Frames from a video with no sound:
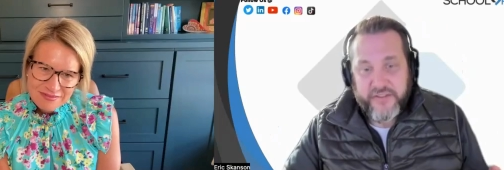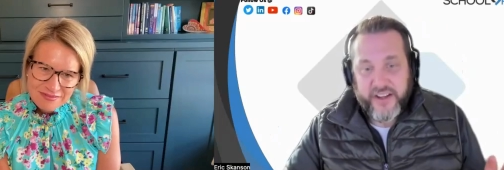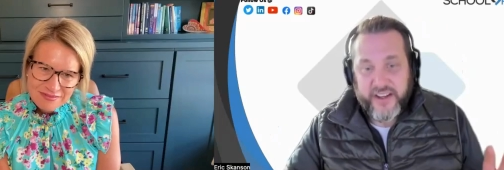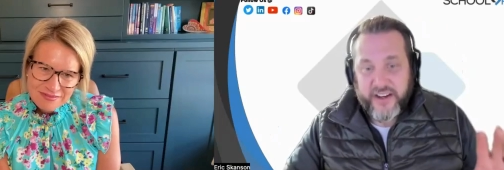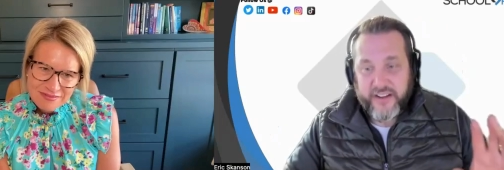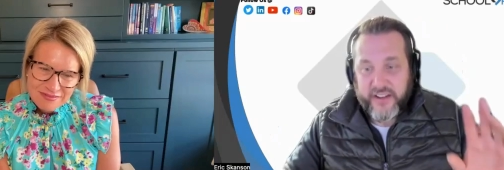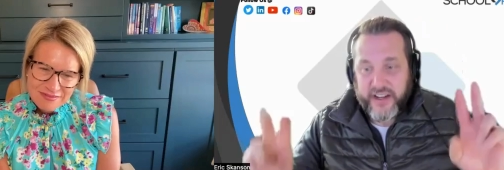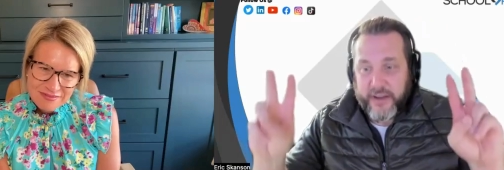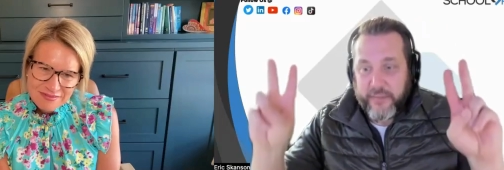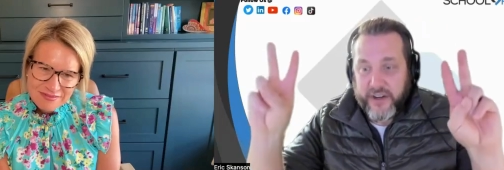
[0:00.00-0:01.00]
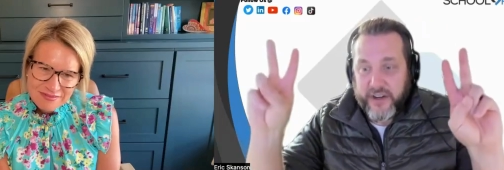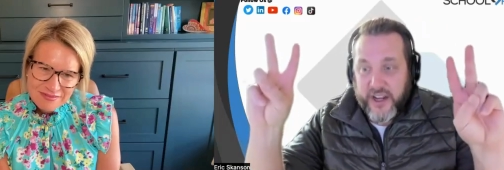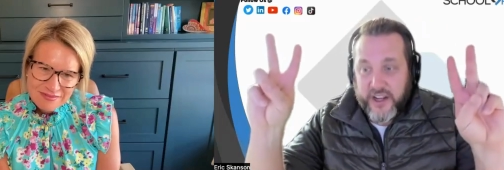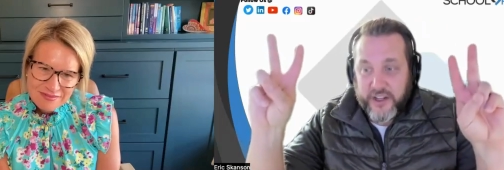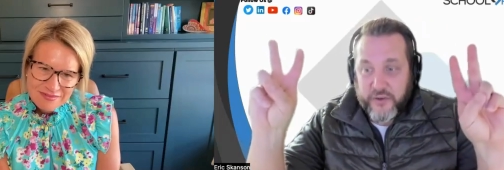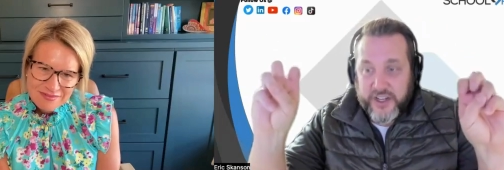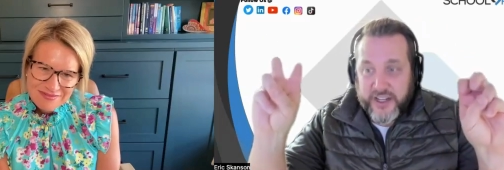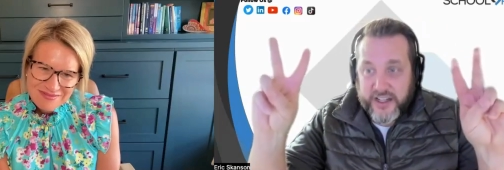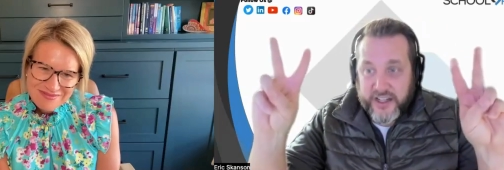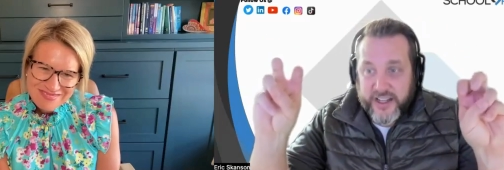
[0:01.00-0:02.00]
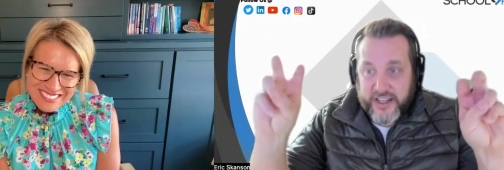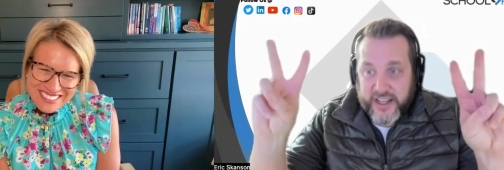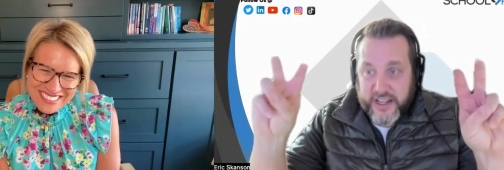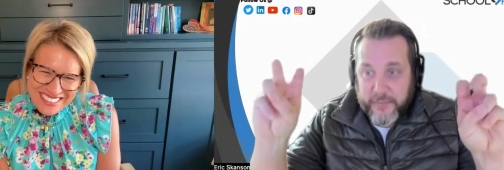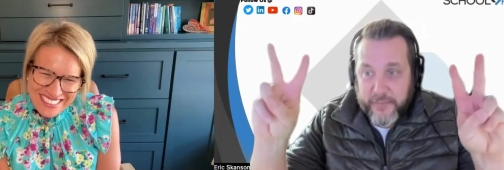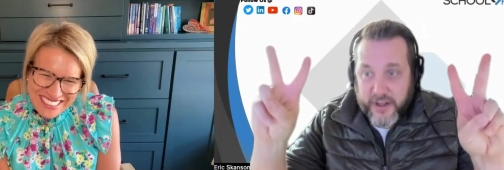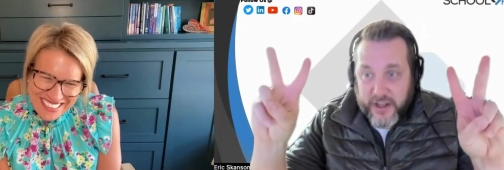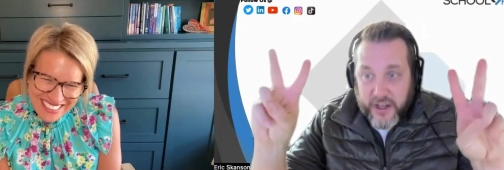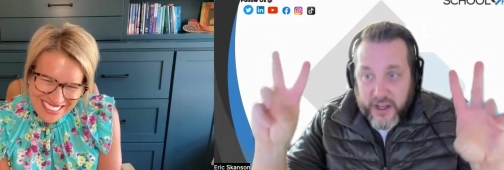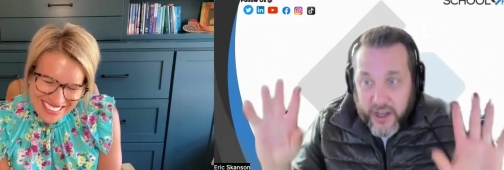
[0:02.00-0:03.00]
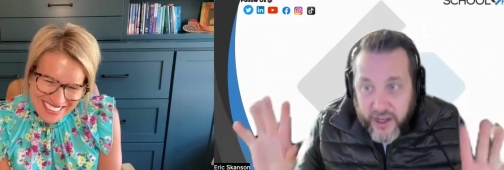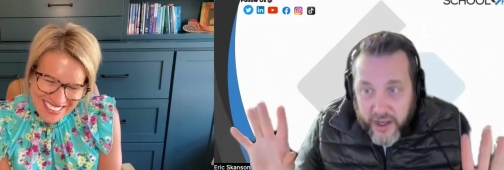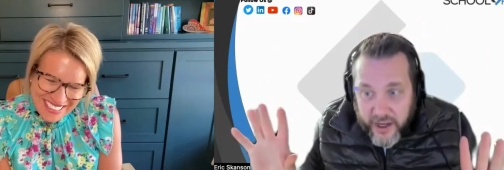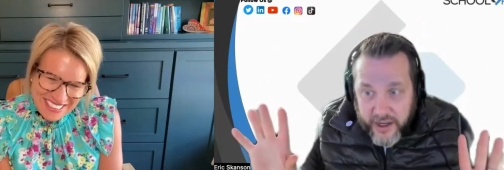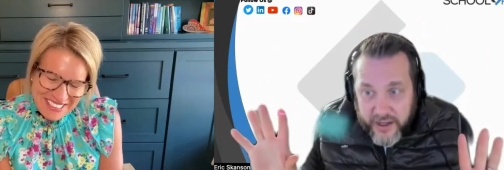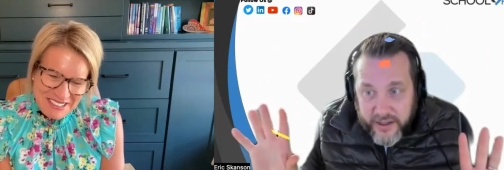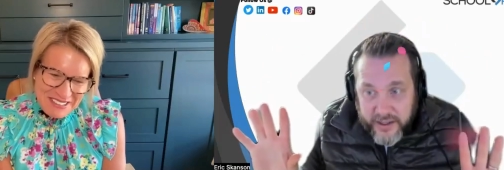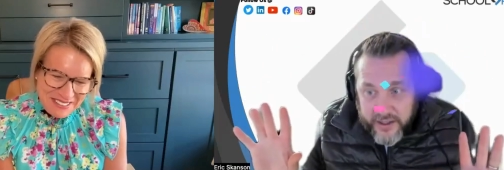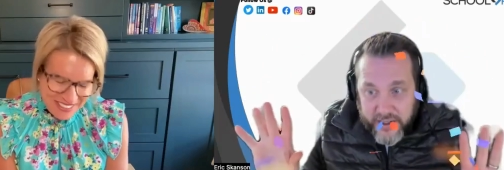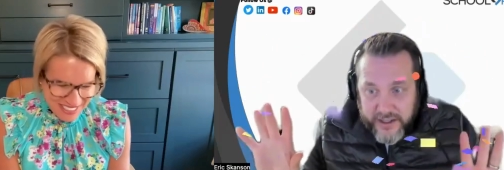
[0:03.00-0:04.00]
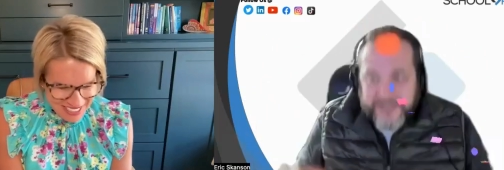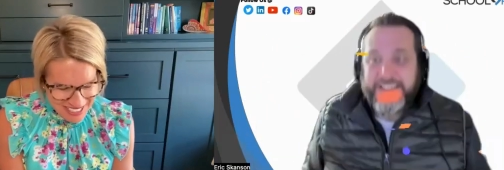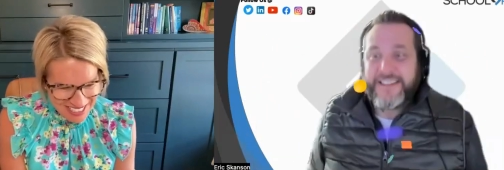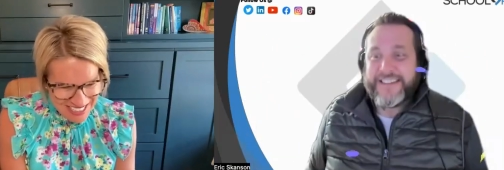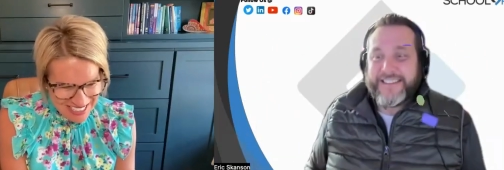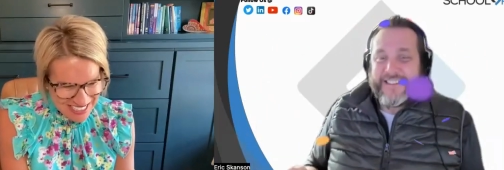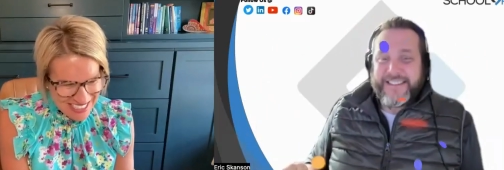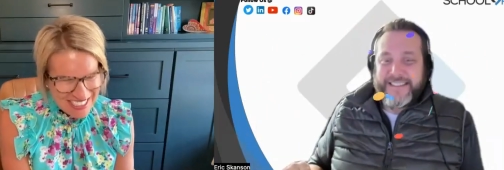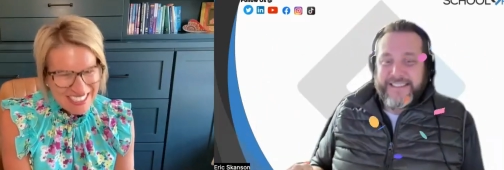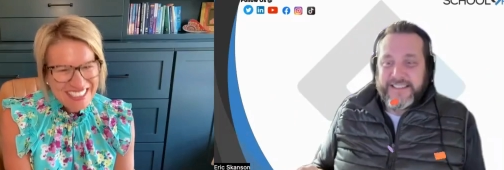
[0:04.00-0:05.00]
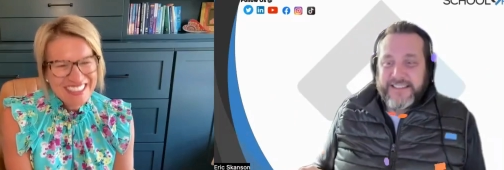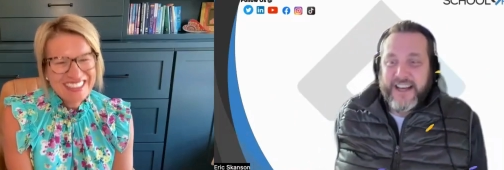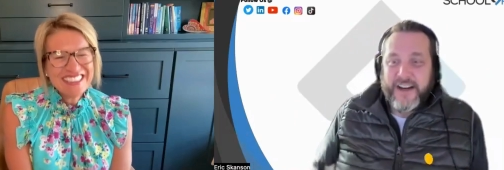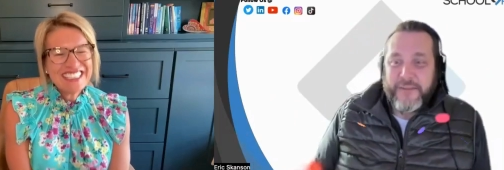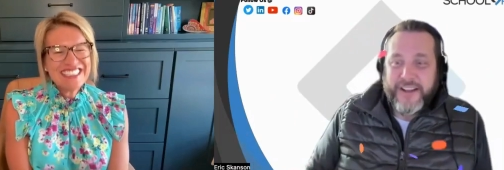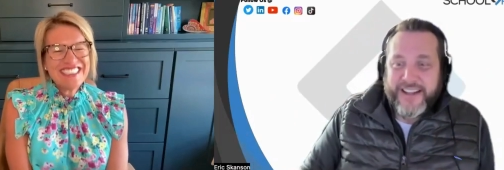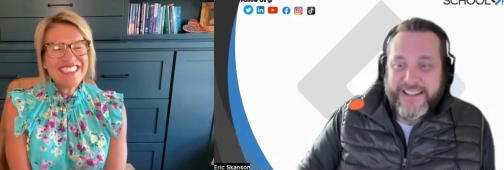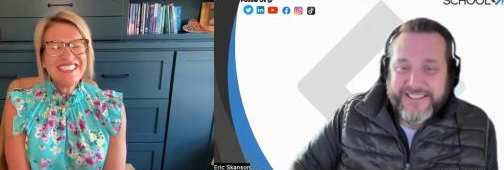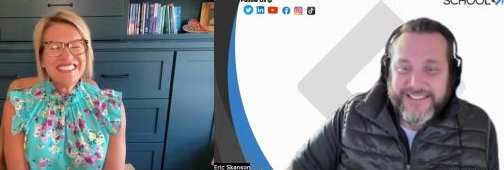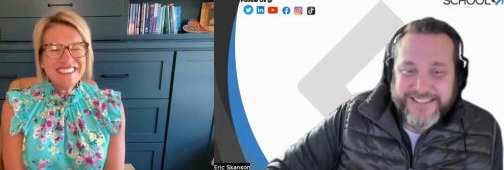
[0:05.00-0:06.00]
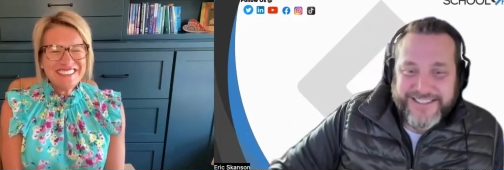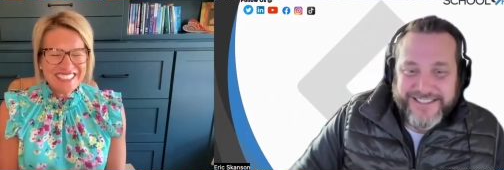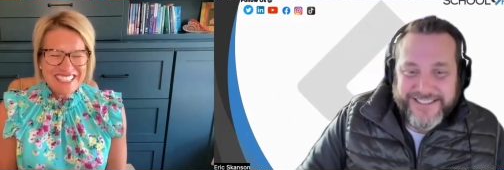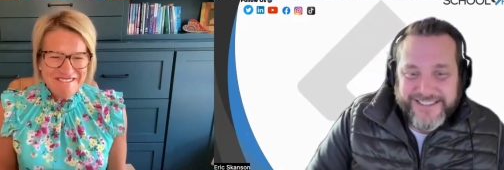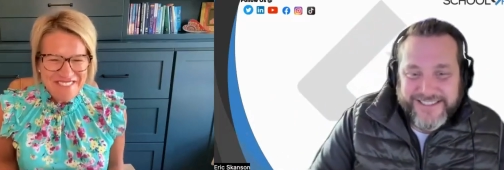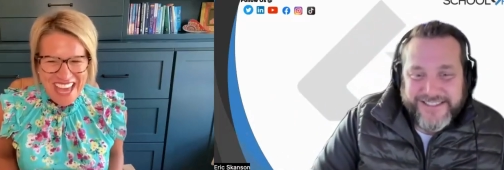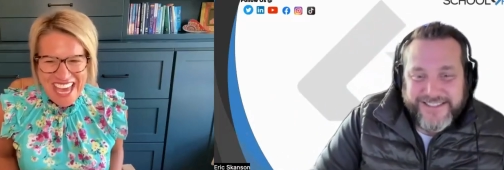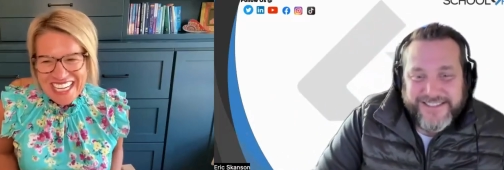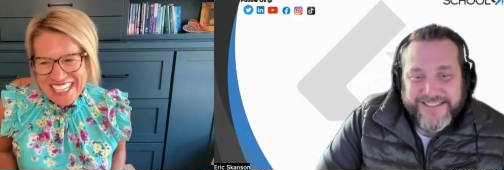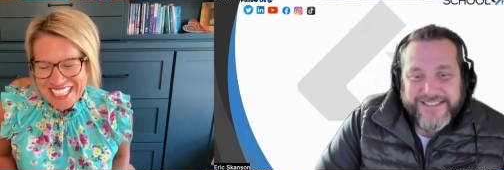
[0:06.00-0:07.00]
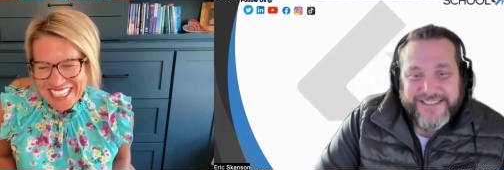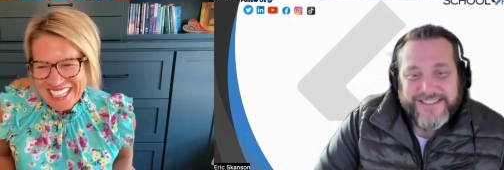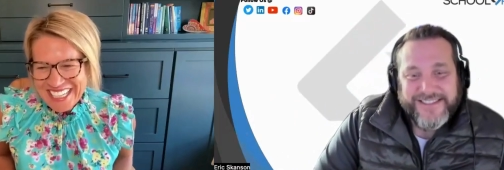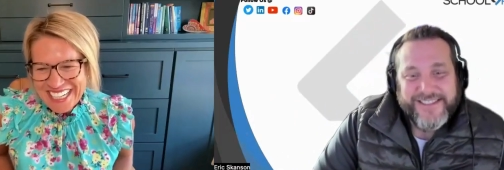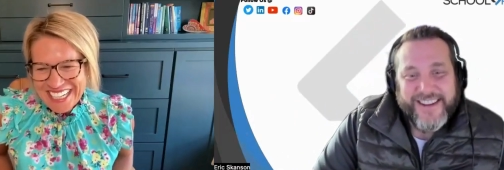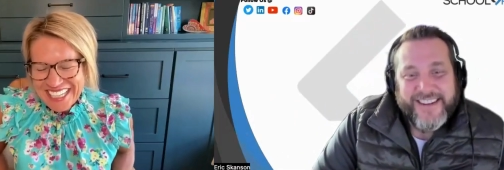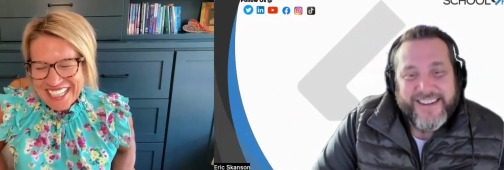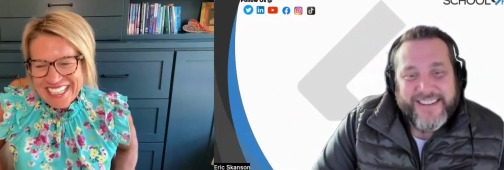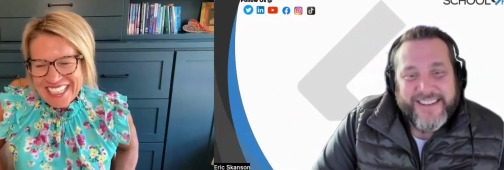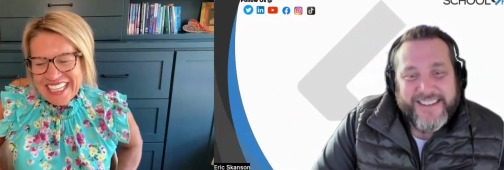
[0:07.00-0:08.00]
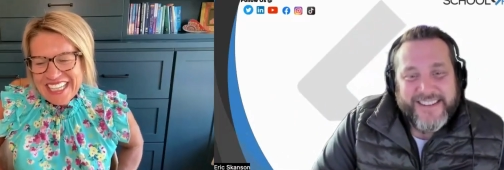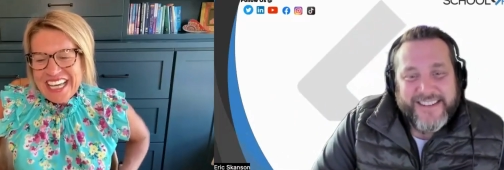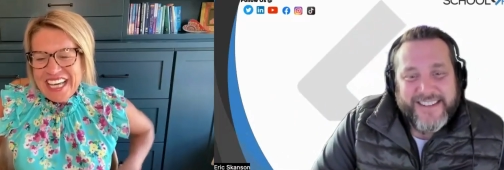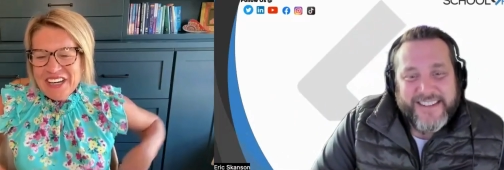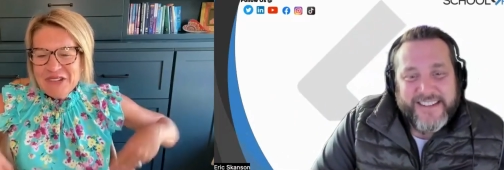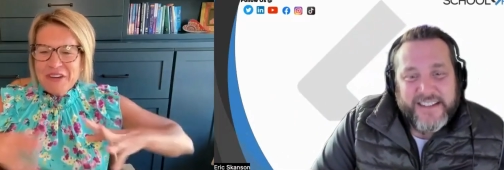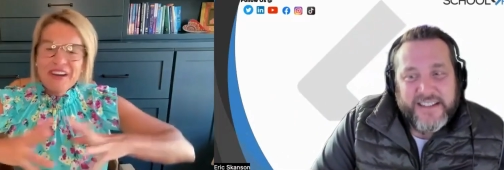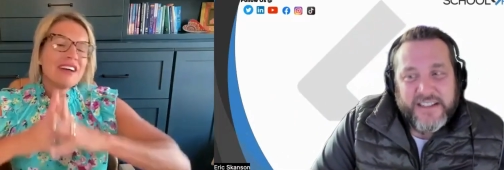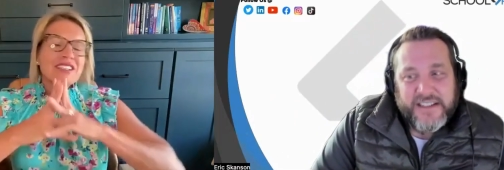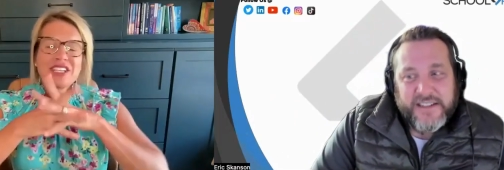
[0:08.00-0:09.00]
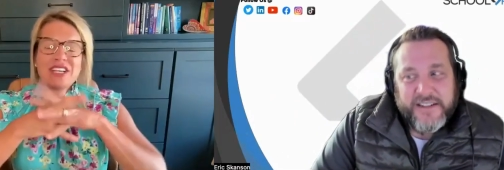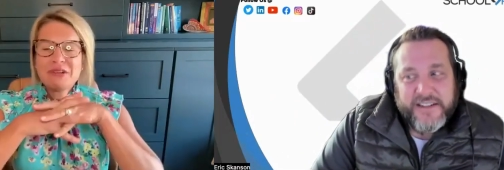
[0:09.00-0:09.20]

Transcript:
Speaker 1: see if I can get anything to happen. Uniquely Kim.
Speaker 2: Oh God! Got him again. confetti oh gosh,